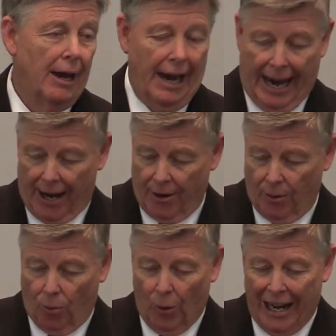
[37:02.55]

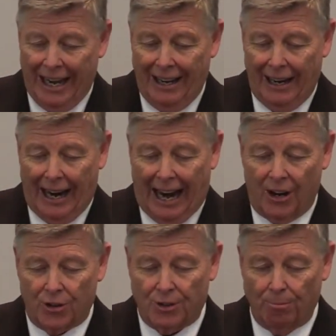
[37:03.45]
And we,
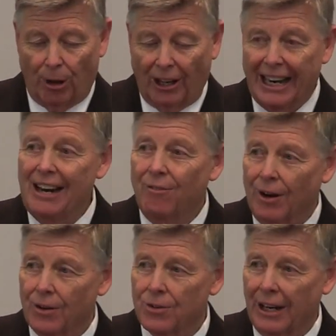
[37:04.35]
as
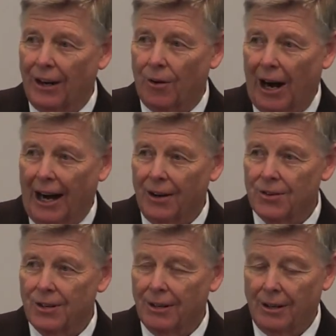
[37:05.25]
believers in
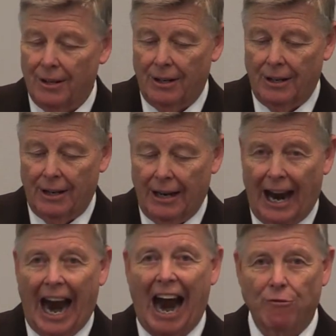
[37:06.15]
Christ,
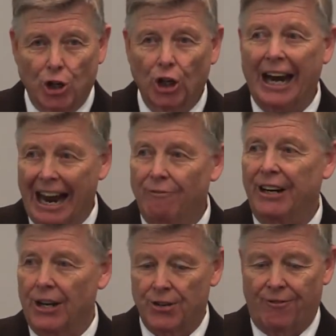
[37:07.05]
have good
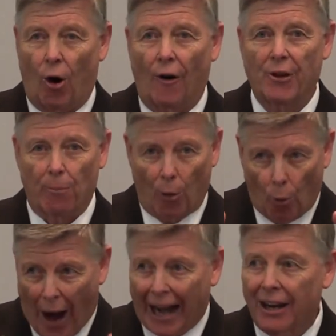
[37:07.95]
evidence for the
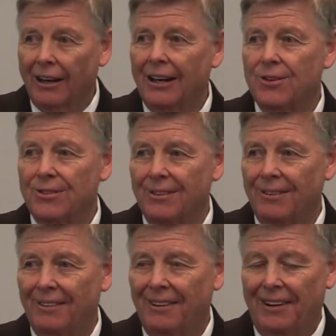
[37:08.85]
miraculous
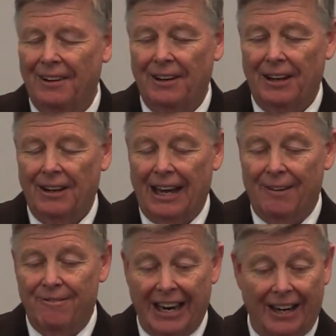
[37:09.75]

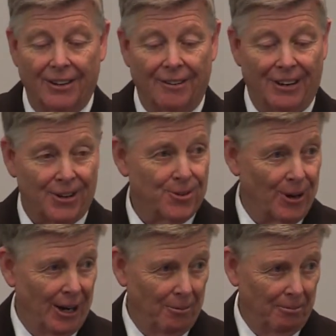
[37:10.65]
event of
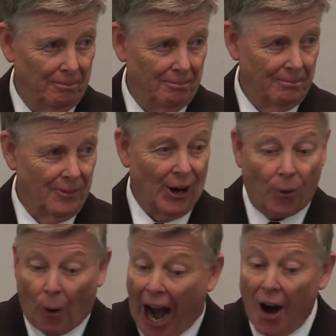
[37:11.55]
history. The
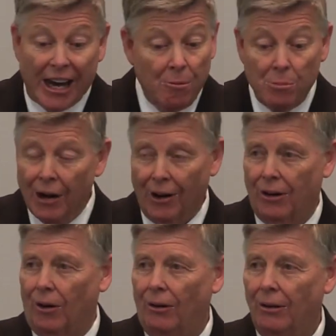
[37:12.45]
crowning
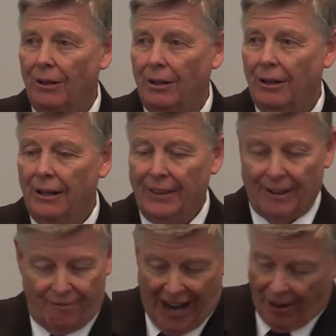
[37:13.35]
miracle the
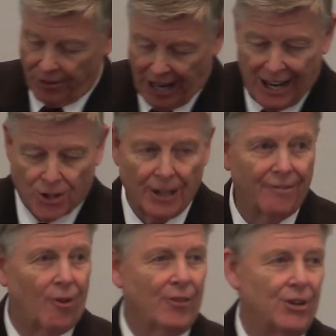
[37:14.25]
foundation
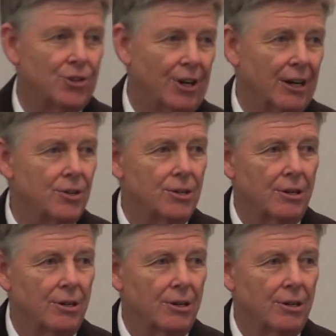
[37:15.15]
for the church.